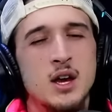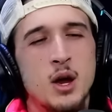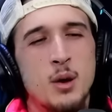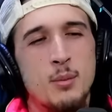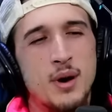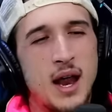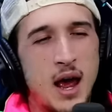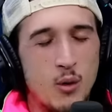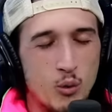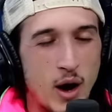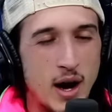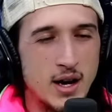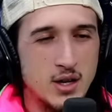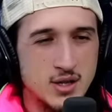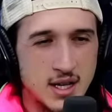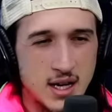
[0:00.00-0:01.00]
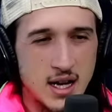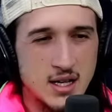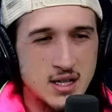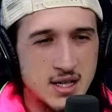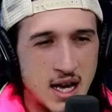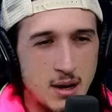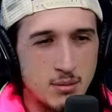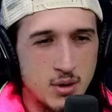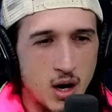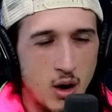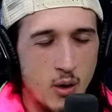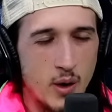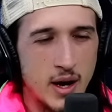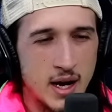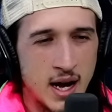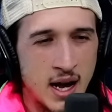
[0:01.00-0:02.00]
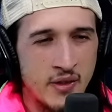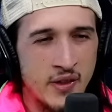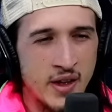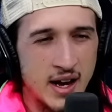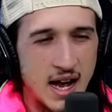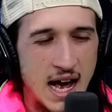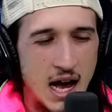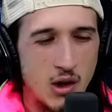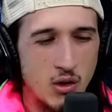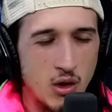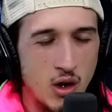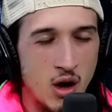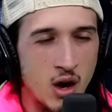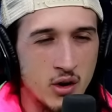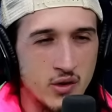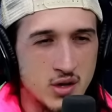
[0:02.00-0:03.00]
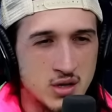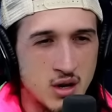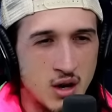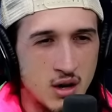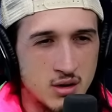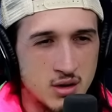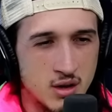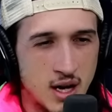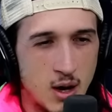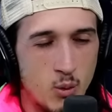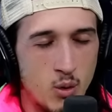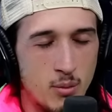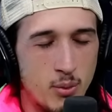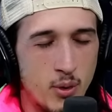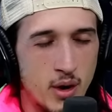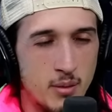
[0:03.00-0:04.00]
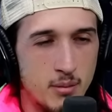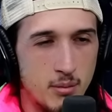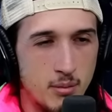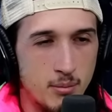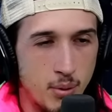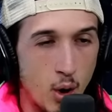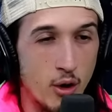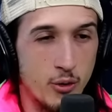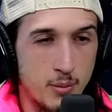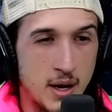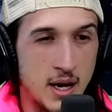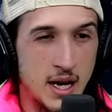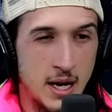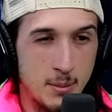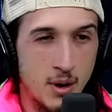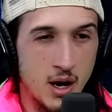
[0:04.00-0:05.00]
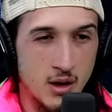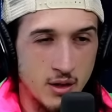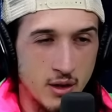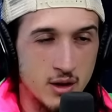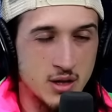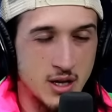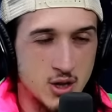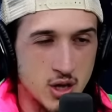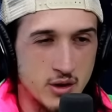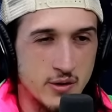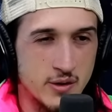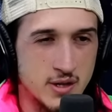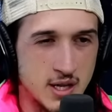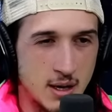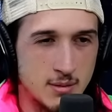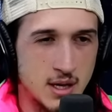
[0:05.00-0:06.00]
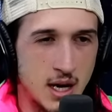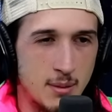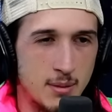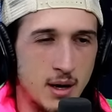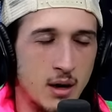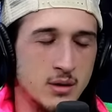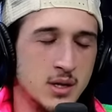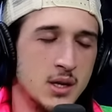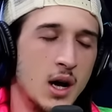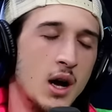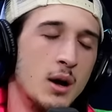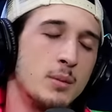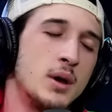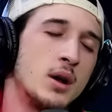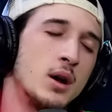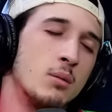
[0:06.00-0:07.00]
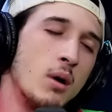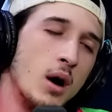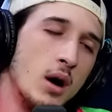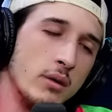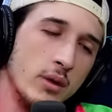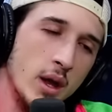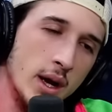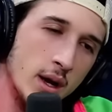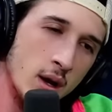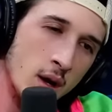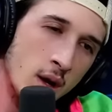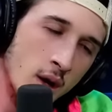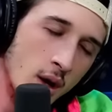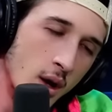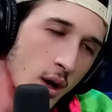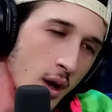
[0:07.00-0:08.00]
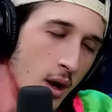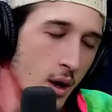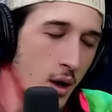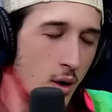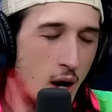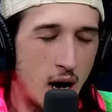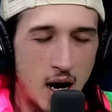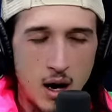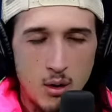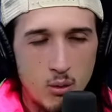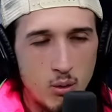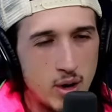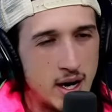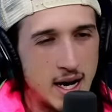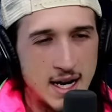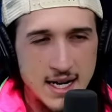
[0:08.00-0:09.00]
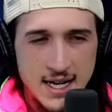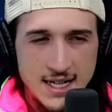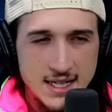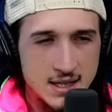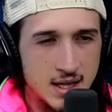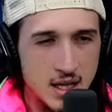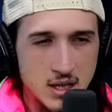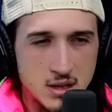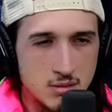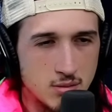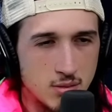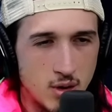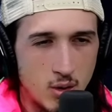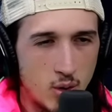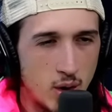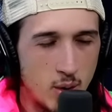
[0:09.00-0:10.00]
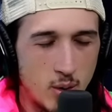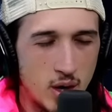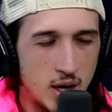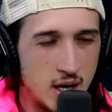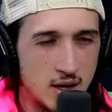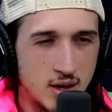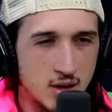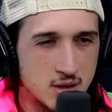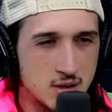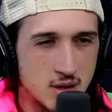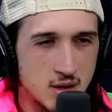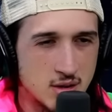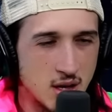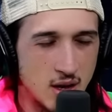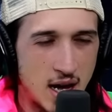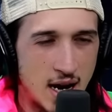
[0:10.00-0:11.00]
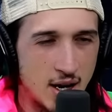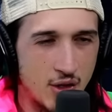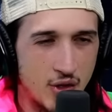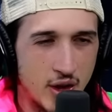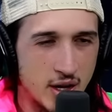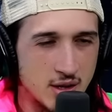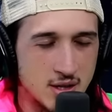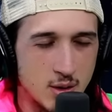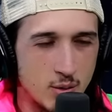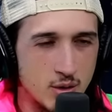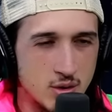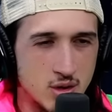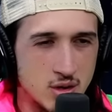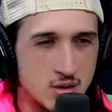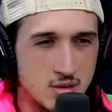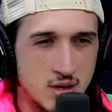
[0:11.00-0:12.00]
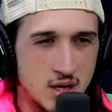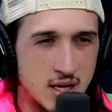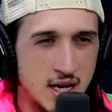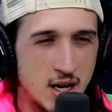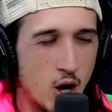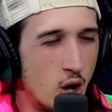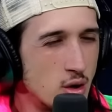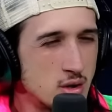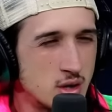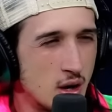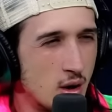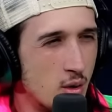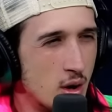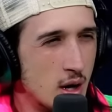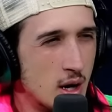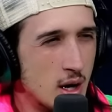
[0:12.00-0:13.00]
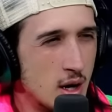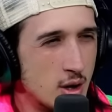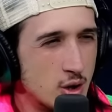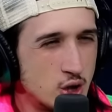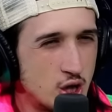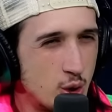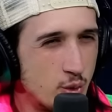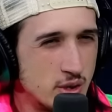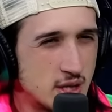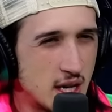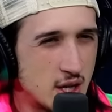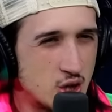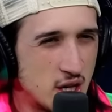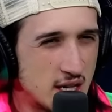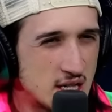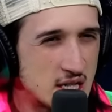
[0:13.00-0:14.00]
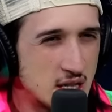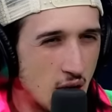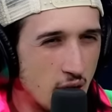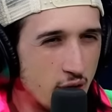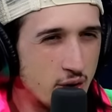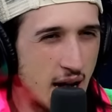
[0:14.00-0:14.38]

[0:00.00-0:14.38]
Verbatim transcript: But right as like it's kept going and like how long the song took, at one point both me and Iman looked at each other at the same time, and I was like, I mean, come on, like ah, we didn't need this. Oh, wait, wait, there's a lot of things that we just didn't need. Also, she was she had a southern